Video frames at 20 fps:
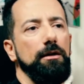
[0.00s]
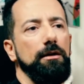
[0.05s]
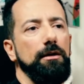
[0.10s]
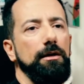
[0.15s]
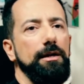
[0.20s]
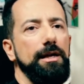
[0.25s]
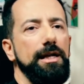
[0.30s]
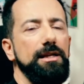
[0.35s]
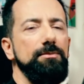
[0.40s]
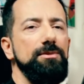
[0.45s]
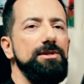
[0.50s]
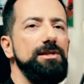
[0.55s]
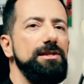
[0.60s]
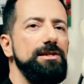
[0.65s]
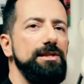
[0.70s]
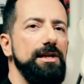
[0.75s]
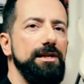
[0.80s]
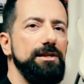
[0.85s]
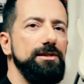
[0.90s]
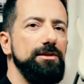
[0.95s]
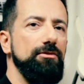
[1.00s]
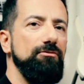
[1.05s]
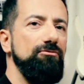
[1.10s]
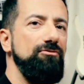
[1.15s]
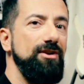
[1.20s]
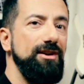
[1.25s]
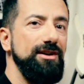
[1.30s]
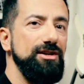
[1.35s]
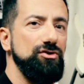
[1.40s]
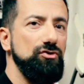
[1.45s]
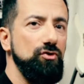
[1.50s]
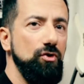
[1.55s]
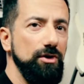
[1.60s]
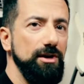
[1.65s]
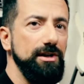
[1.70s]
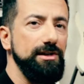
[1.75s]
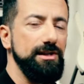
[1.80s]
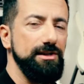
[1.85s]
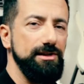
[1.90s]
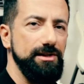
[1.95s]
let me very strongly
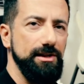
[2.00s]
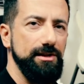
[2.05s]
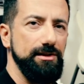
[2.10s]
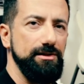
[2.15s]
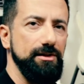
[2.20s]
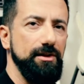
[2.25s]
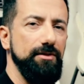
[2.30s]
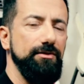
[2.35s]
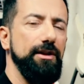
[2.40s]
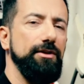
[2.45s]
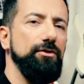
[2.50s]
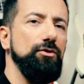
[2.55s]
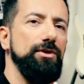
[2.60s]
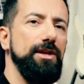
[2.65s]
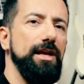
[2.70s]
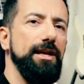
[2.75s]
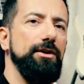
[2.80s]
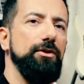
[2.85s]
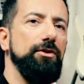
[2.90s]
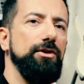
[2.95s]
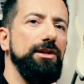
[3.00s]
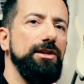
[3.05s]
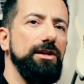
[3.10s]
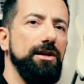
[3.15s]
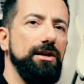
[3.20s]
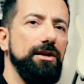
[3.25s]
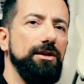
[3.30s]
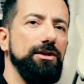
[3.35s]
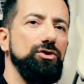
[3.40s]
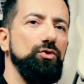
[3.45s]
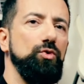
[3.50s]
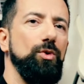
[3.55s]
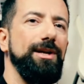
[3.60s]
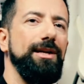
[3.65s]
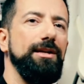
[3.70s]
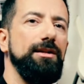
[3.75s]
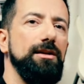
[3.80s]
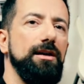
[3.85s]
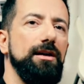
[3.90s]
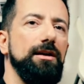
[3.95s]
suggest that you take your guitar to a
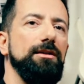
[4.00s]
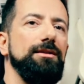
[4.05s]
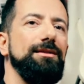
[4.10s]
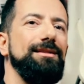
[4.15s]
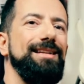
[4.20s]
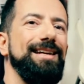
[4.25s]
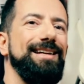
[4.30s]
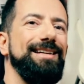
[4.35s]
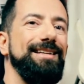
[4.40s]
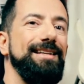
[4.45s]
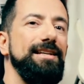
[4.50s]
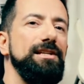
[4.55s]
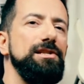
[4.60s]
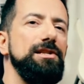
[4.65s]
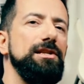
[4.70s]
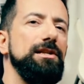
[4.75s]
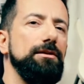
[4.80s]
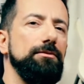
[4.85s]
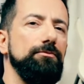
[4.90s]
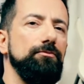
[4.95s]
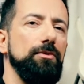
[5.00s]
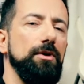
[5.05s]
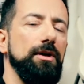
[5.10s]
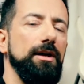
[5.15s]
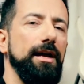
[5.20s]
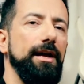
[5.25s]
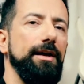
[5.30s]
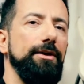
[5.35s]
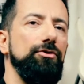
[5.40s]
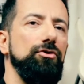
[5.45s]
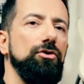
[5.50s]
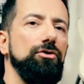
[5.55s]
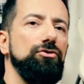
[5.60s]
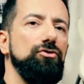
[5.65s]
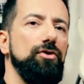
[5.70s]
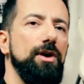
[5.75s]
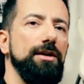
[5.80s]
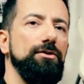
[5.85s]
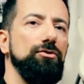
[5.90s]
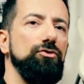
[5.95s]
guitar technician and you don't
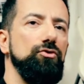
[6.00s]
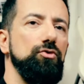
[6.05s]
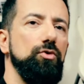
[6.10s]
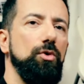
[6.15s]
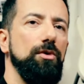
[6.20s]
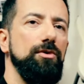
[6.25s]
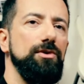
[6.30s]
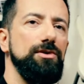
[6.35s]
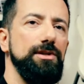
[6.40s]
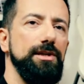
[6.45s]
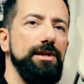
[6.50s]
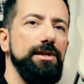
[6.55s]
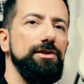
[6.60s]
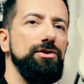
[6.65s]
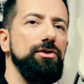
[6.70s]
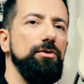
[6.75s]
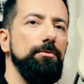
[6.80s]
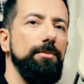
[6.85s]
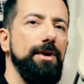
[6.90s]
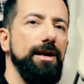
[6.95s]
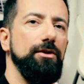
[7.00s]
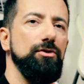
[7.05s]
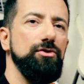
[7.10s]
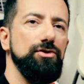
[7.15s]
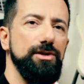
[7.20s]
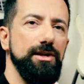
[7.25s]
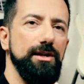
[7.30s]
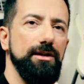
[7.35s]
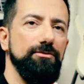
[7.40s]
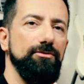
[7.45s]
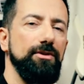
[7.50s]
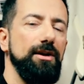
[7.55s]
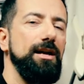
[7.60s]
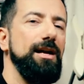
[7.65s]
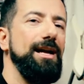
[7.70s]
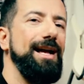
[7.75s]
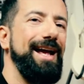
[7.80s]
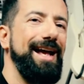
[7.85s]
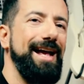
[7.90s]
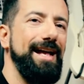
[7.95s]
try to do all these things by yourself,
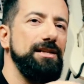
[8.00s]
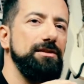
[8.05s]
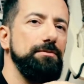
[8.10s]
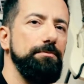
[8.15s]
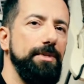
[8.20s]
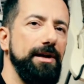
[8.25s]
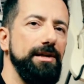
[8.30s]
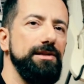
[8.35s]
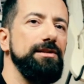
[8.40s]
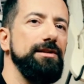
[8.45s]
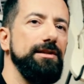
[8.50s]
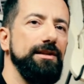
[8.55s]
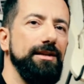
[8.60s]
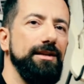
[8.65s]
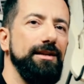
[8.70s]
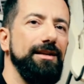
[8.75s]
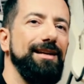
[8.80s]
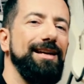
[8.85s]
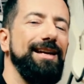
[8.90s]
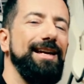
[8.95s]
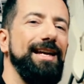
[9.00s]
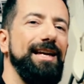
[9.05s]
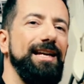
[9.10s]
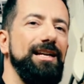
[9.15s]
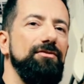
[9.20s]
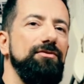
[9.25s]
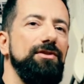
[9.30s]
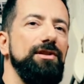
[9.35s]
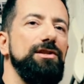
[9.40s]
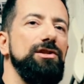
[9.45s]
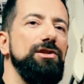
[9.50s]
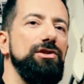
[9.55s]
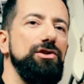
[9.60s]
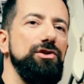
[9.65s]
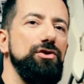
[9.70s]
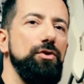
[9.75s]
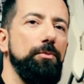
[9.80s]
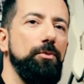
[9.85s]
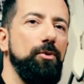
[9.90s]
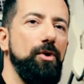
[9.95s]
especially if this is
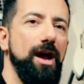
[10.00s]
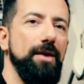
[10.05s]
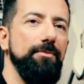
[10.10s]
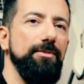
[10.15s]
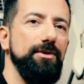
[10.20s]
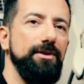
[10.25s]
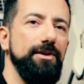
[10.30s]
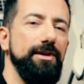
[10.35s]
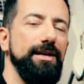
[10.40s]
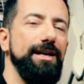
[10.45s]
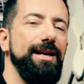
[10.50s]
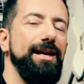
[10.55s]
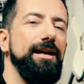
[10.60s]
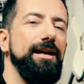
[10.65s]
your primary